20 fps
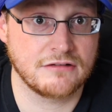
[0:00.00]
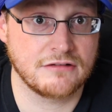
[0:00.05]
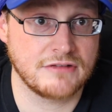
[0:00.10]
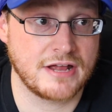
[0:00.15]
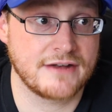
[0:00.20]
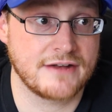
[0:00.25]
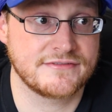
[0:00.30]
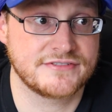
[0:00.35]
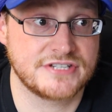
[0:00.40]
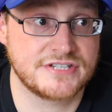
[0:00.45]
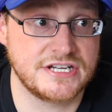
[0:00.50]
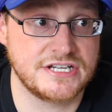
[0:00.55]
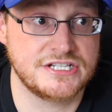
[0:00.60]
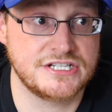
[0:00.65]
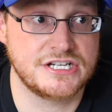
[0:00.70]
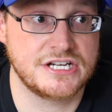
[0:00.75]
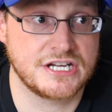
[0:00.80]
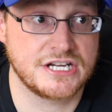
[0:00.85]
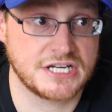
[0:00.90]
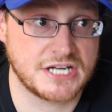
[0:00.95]
A lot of
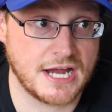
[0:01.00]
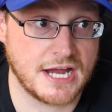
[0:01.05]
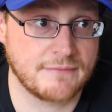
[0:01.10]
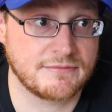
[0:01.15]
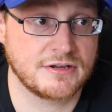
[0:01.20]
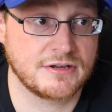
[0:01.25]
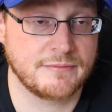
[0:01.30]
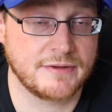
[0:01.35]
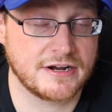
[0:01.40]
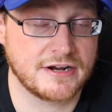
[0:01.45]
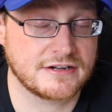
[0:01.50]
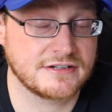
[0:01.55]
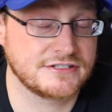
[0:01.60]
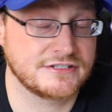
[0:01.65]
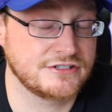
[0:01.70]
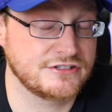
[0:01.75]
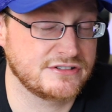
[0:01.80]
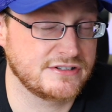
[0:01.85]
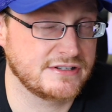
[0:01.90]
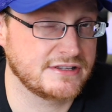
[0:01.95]
CG in Captain America
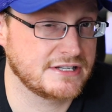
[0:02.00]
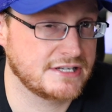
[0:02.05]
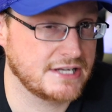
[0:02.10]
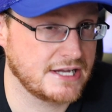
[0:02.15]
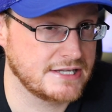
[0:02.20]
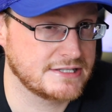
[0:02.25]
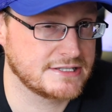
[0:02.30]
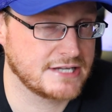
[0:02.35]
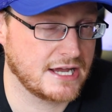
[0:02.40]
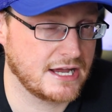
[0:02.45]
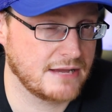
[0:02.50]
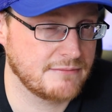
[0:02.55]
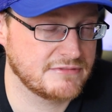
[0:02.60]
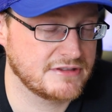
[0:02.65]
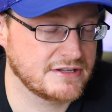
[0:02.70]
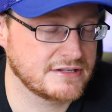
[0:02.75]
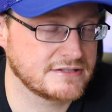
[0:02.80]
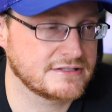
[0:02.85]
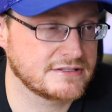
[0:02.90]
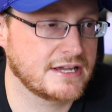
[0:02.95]
is usually in the daytime,
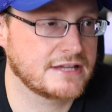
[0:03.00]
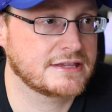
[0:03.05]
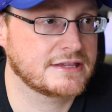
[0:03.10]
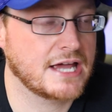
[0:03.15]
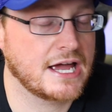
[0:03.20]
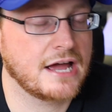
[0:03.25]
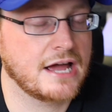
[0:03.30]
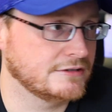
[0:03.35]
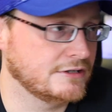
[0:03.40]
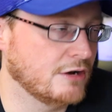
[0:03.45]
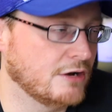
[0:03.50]
things like that.